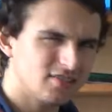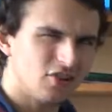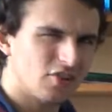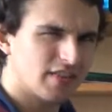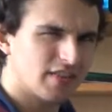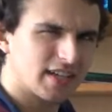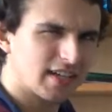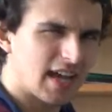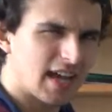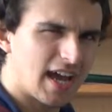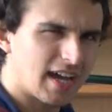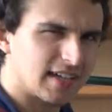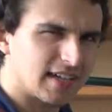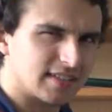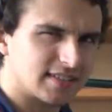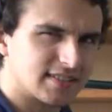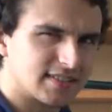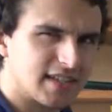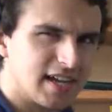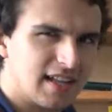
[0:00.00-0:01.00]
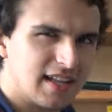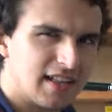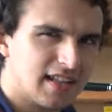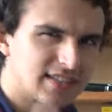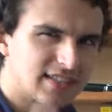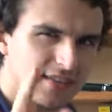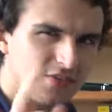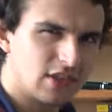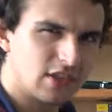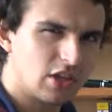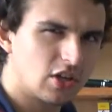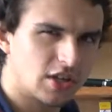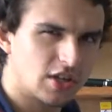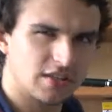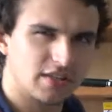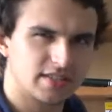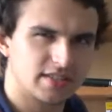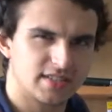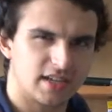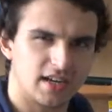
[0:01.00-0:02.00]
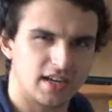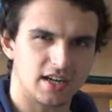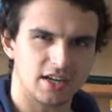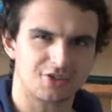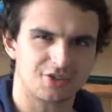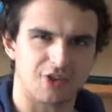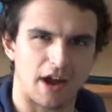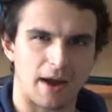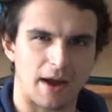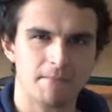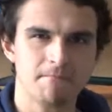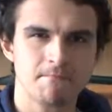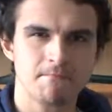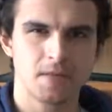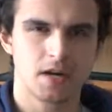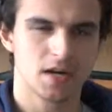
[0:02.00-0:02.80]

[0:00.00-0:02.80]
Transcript: not the case. Let's have a look at the diagram.